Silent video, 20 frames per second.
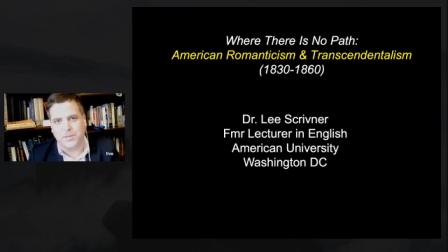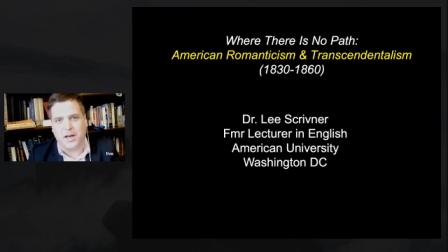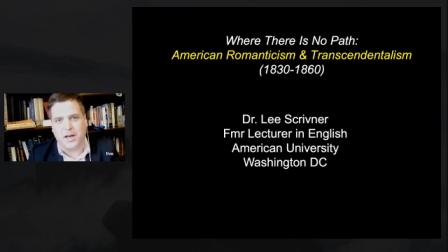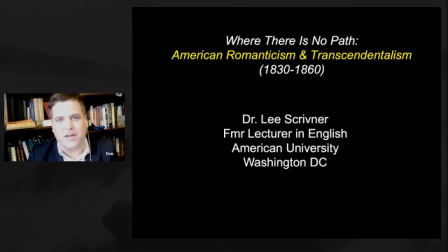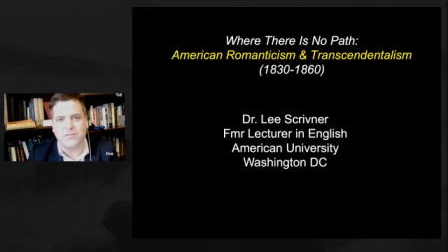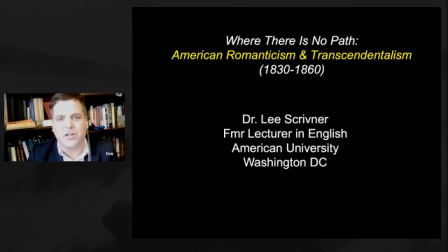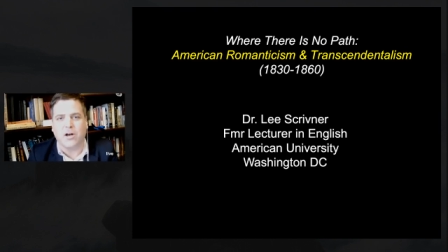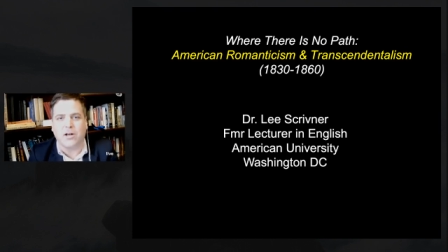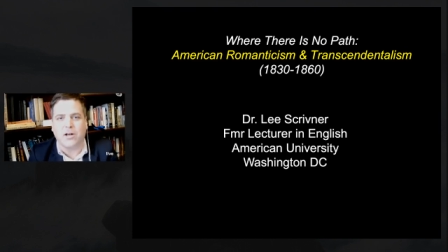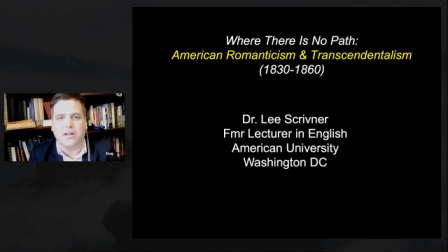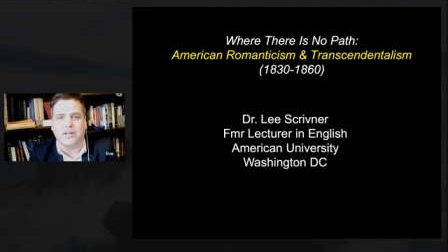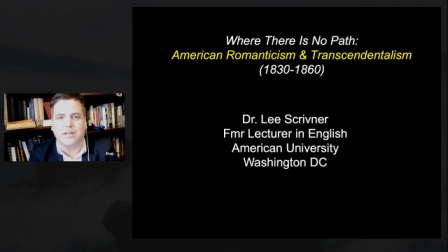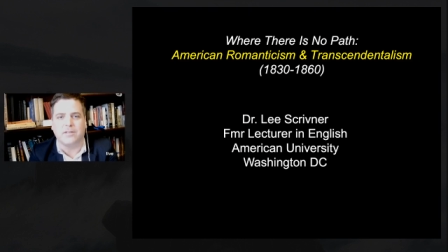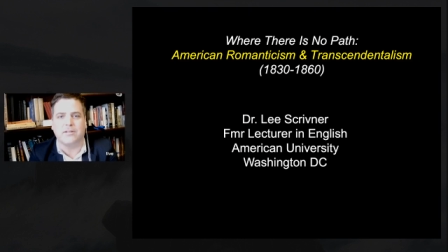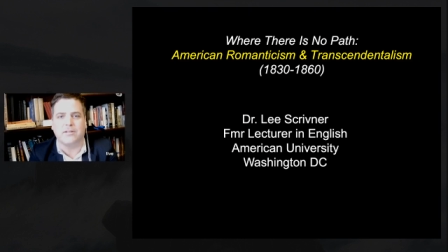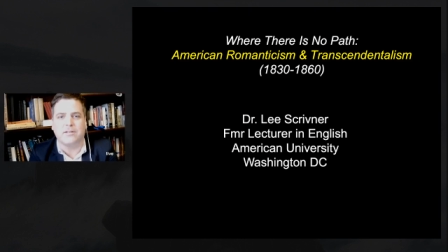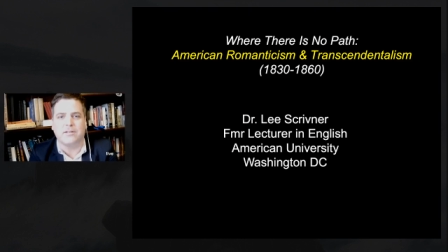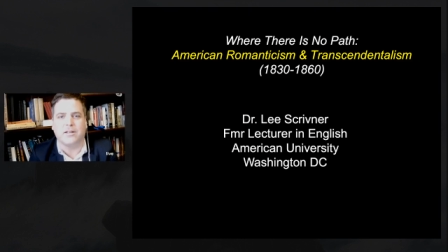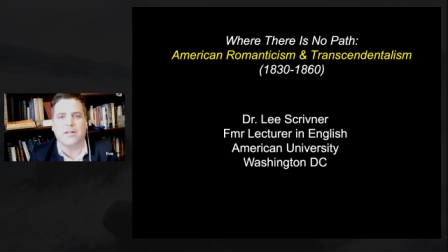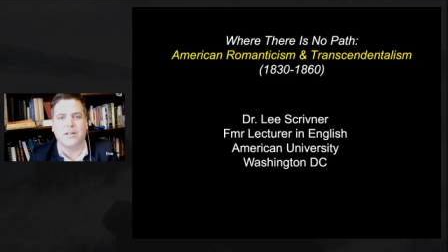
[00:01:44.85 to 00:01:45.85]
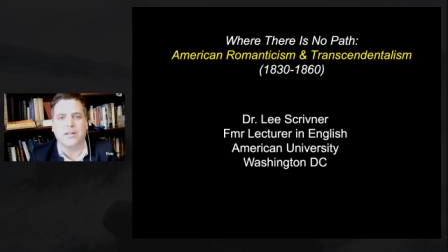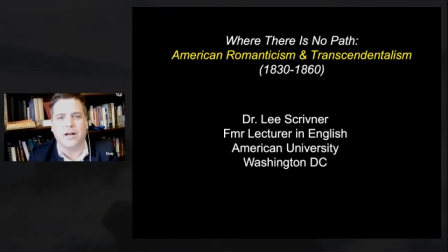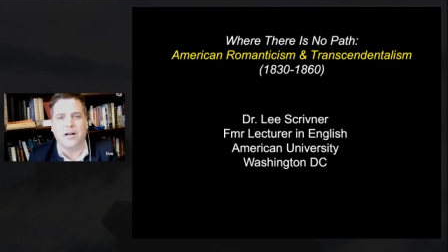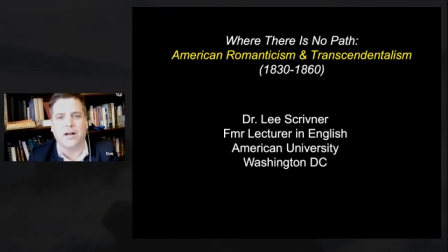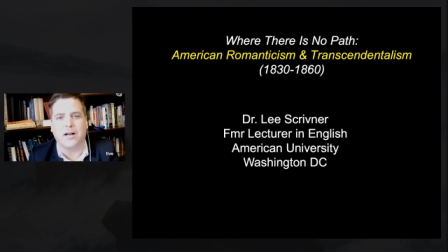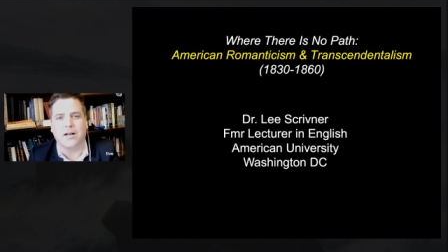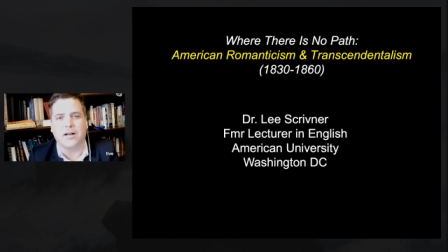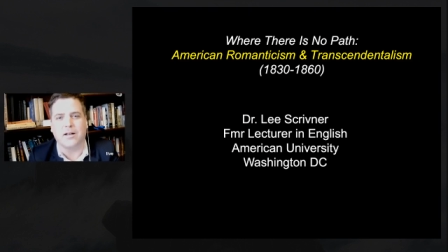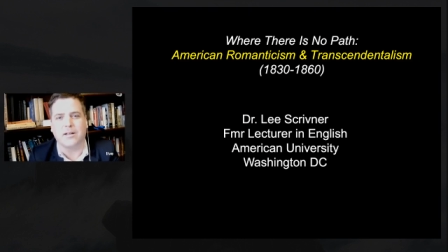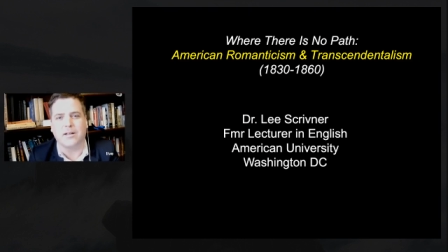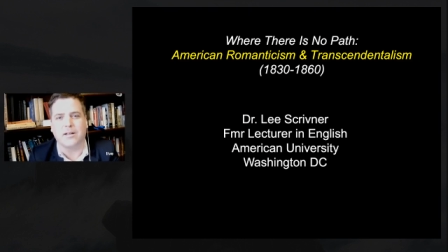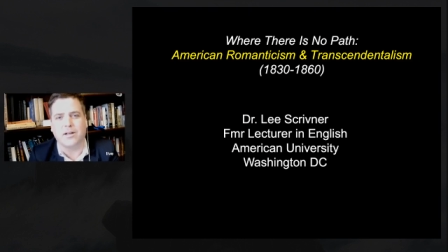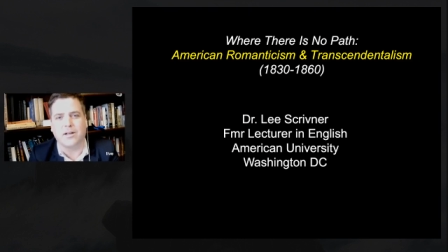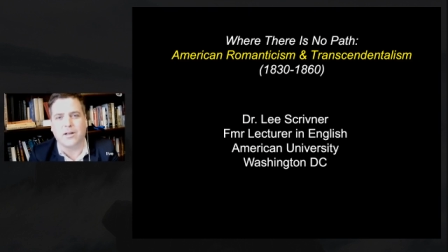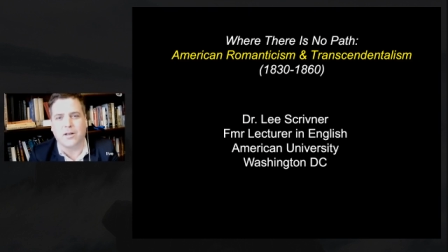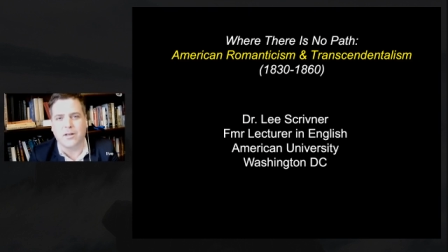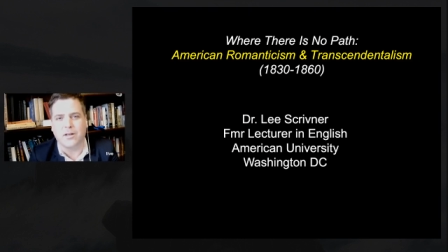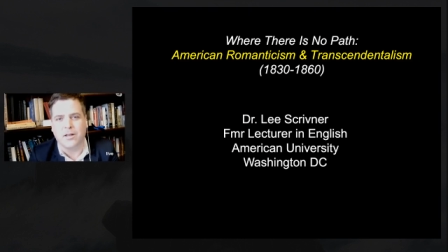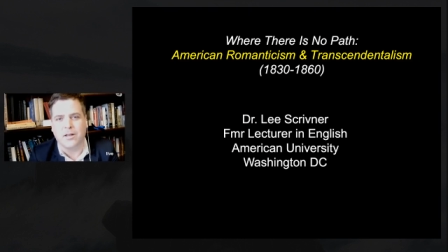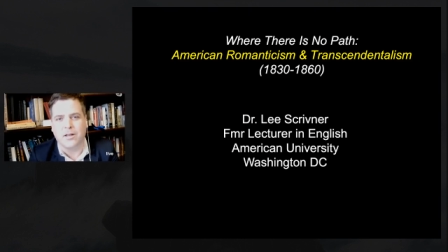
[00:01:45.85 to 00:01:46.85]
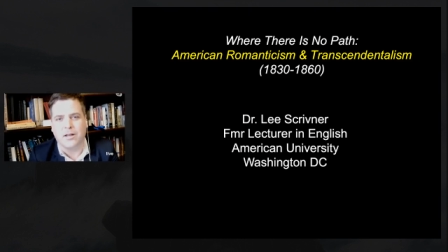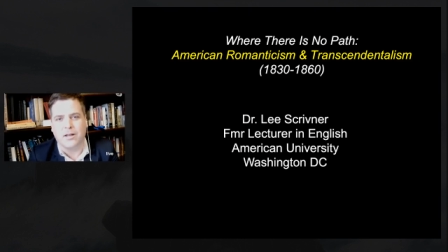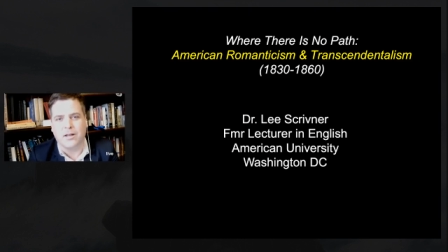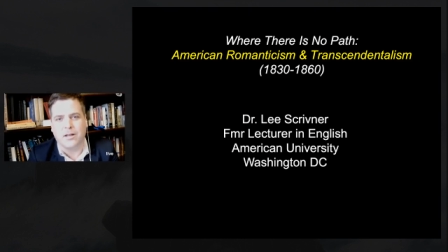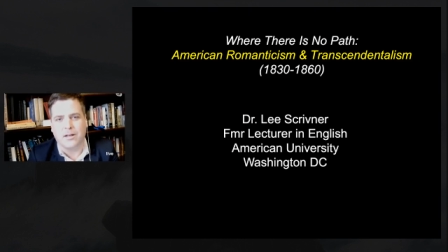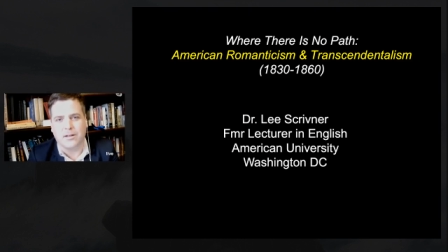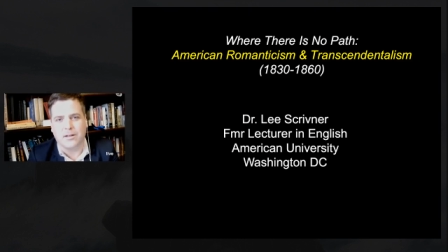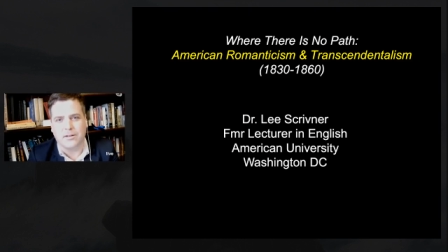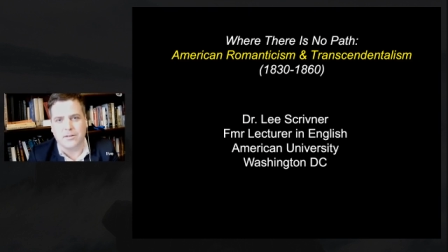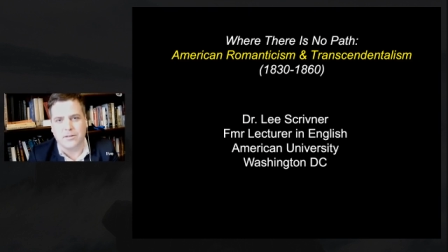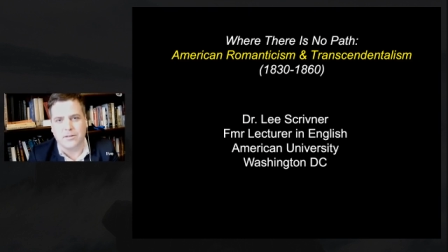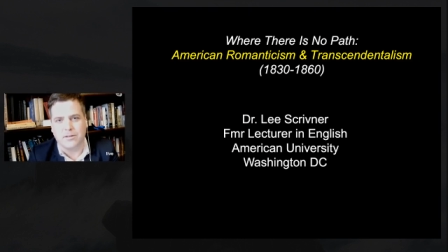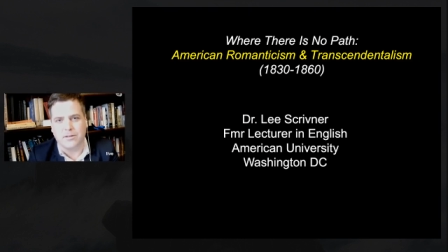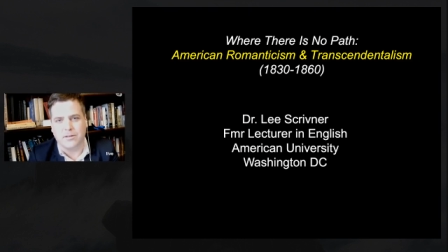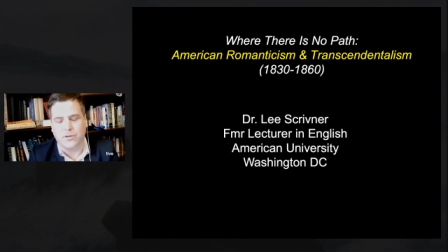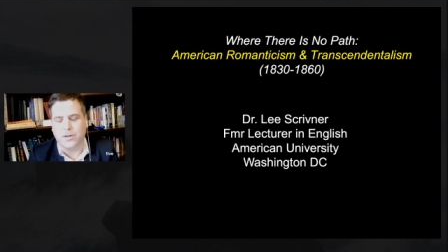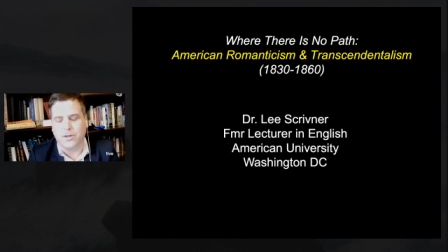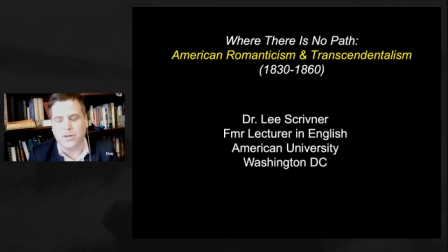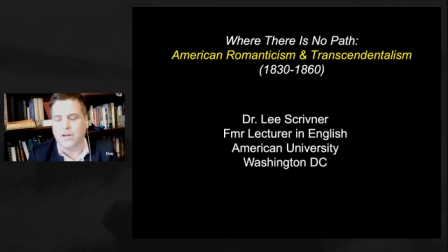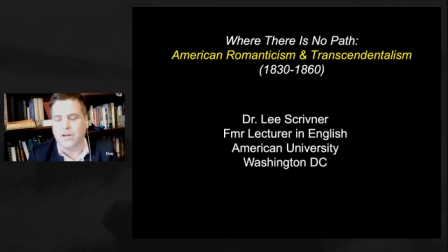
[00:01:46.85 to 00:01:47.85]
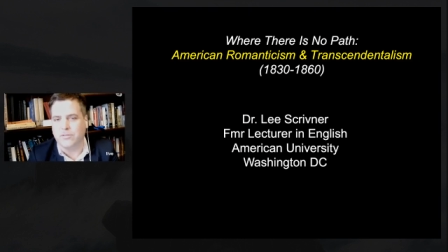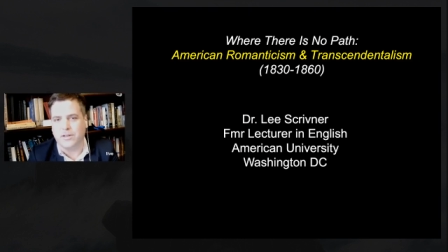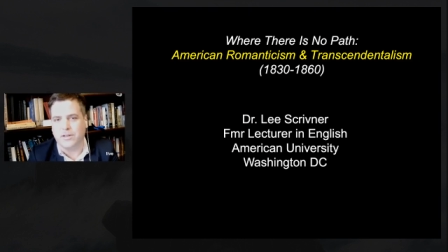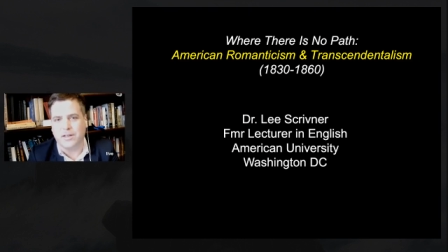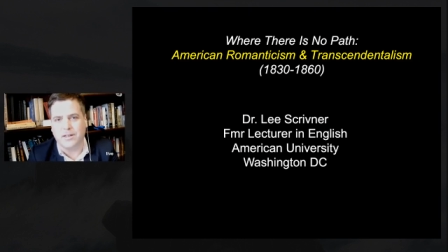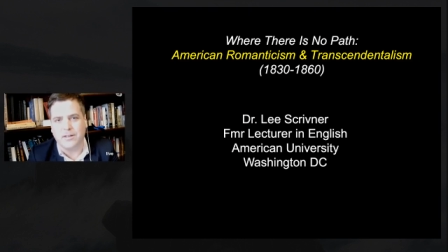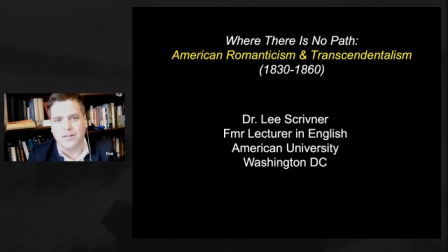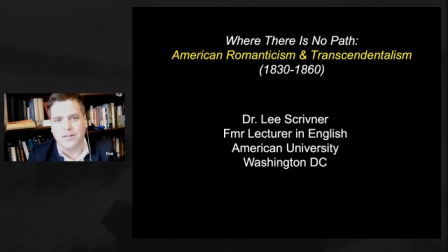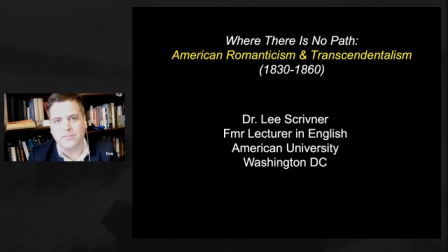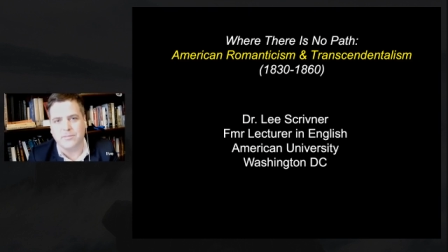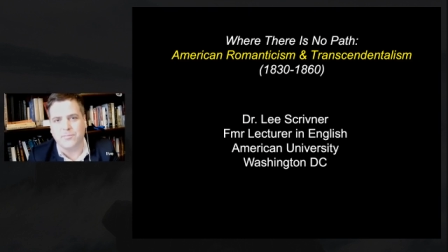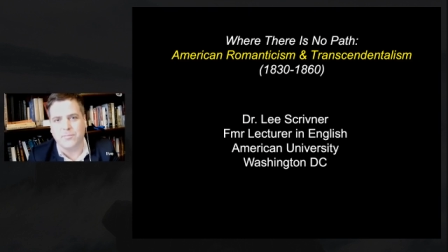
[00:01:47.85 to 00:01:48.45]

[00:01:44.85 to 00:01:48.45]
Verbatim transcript: I've taught at uh, UNLV